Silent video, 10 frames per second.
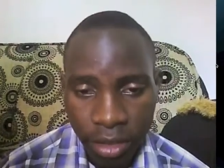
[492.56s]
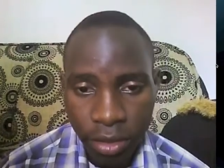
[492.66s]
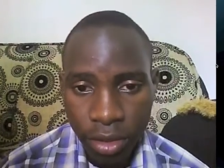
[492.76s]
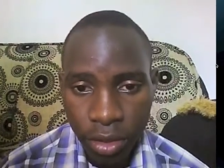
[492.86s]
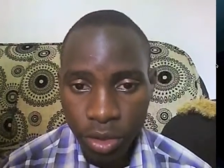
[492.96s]

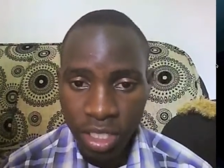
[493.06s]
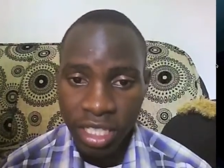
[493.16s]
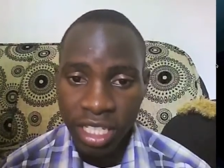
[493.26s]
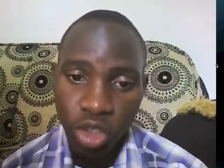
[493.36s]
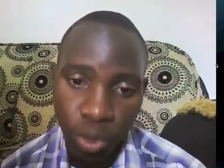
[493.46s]
mm-hmm. using
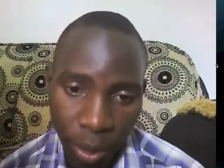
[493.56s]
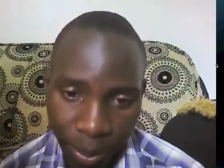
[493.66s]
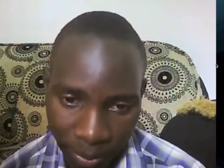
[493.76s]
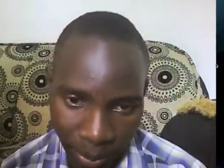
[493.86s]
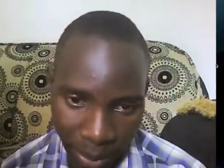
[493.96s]
the Drupal
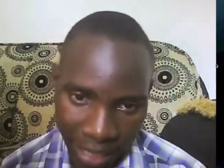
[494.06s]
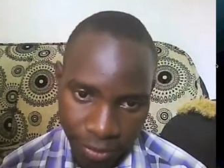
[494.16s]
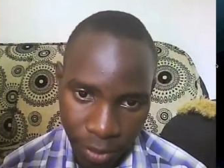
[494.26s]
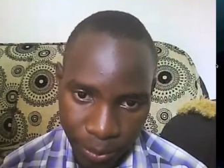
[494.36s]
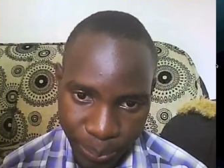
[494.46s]
platform,